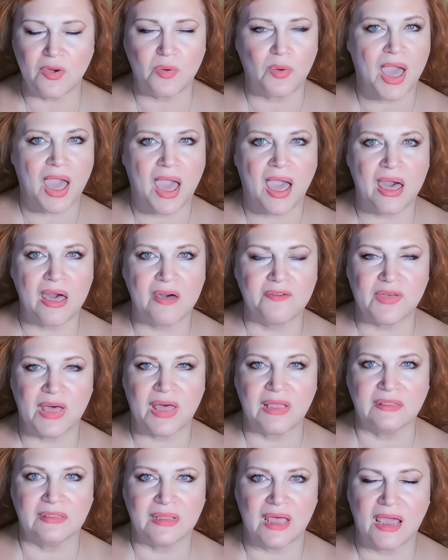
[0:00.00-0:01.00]
Also,
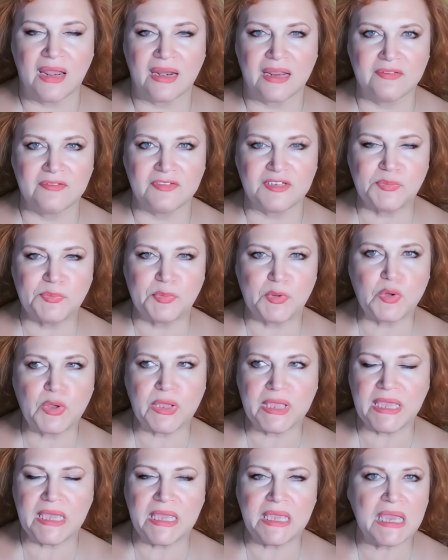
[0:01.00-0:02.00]
have a lot
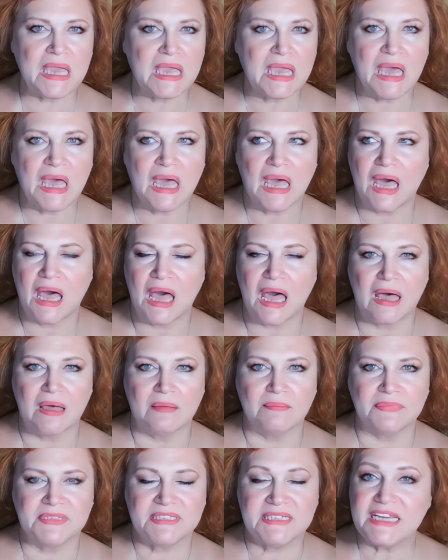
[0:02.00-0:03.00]
of spooky
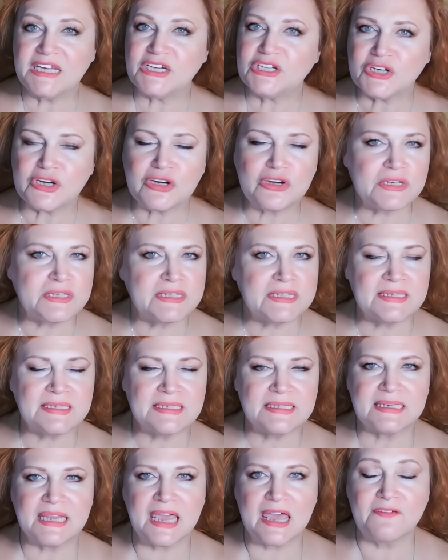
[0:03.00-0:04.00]
um,
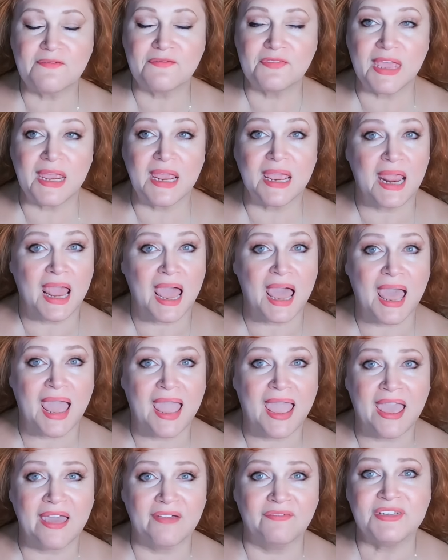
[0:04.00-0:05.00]
t-shirts and stuff
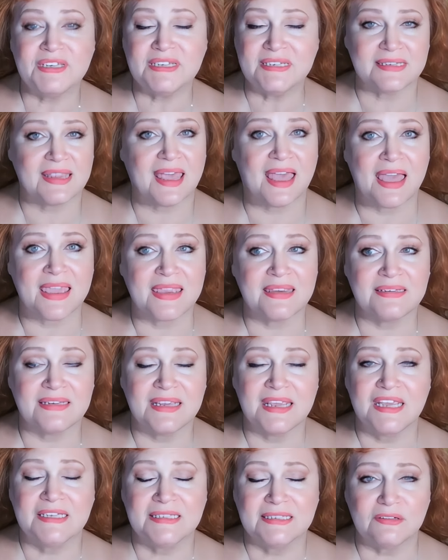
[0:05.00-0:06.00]
that I have
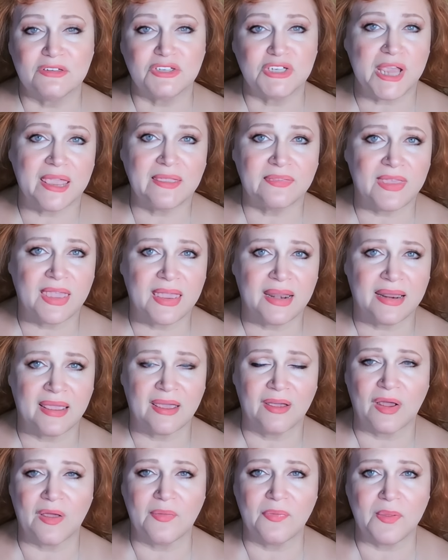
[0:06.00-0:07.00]
designed. So
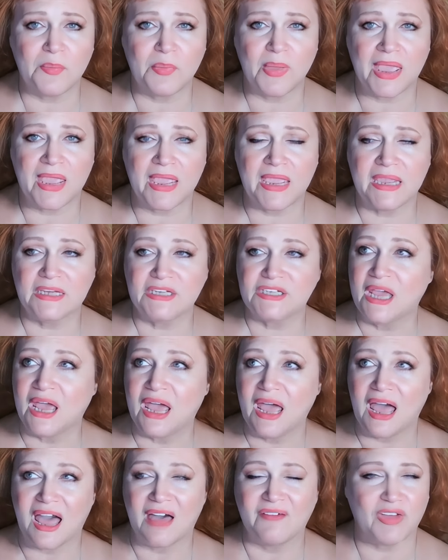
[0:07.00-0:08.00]
check that out on the
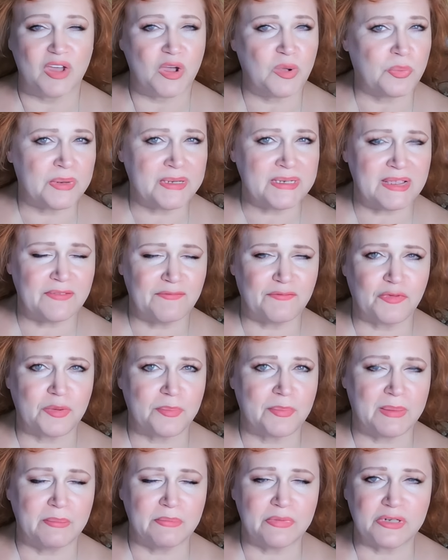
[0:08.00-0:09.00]
page. I've
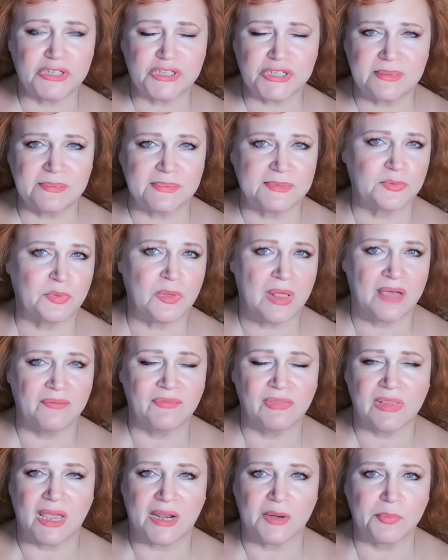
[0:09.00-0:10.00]
opened up for
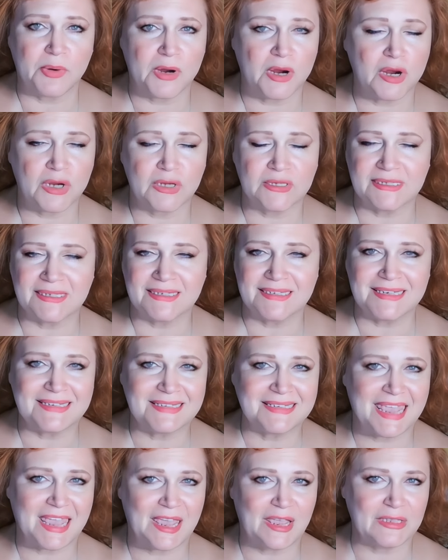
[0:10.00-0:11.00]
memberships. We'll have a lot of
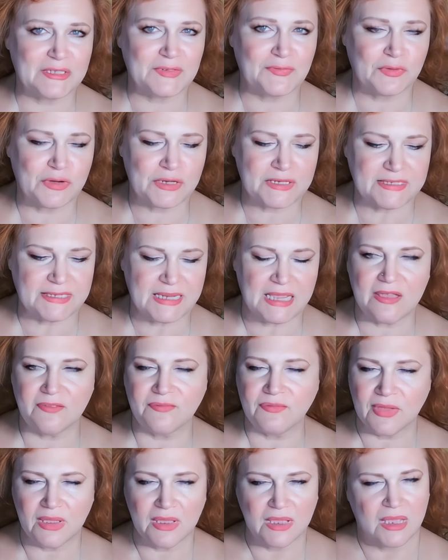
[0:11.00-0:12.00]
perks and discounts
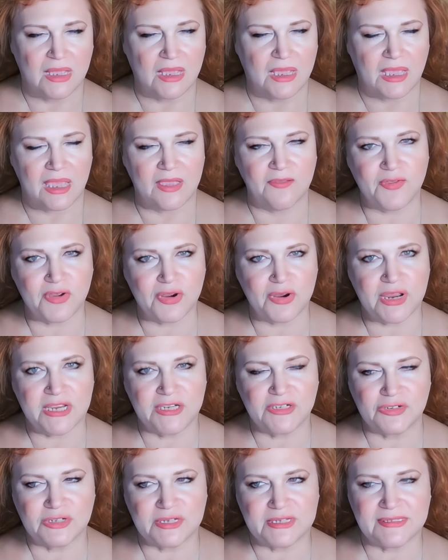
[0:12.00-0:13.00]
for stuff.
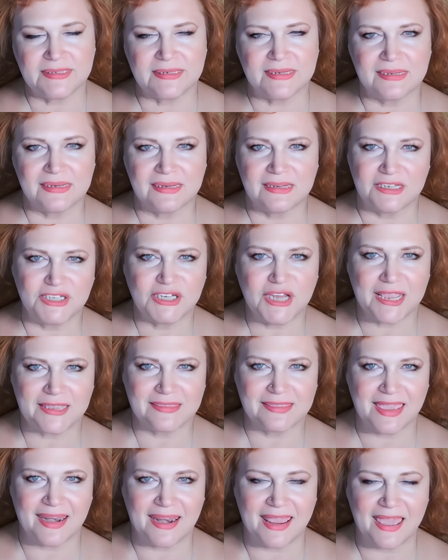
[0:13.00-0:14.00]
If you're
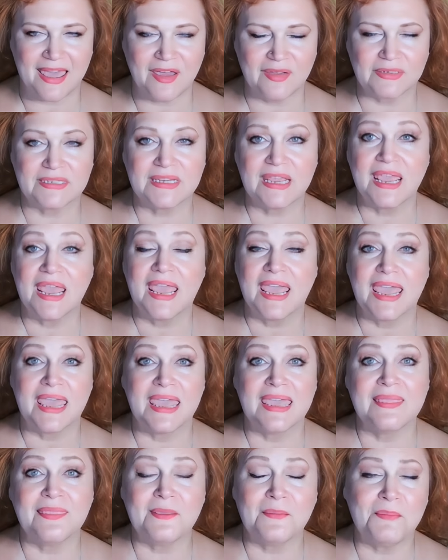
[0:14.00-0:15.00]
interested, check that
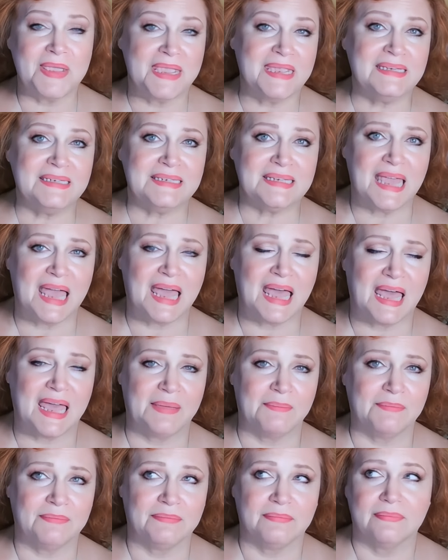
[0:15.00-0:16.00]
out. In the
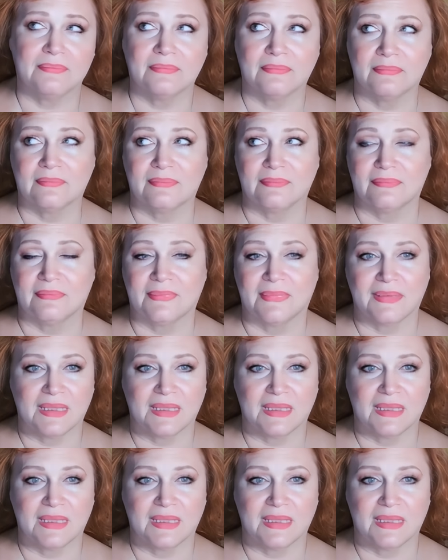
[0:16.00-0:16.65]
meantime,